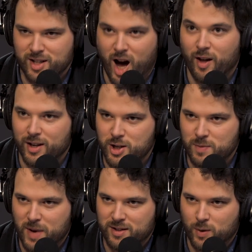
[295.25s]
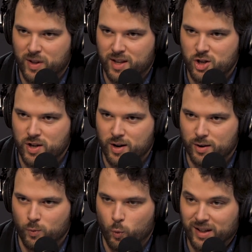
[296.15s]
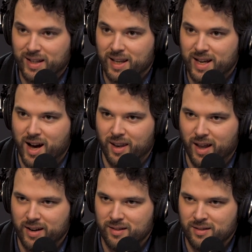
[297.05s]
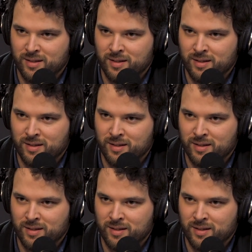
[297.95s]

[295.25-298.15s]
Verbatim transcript: knowledge is based on what they shared willingly online.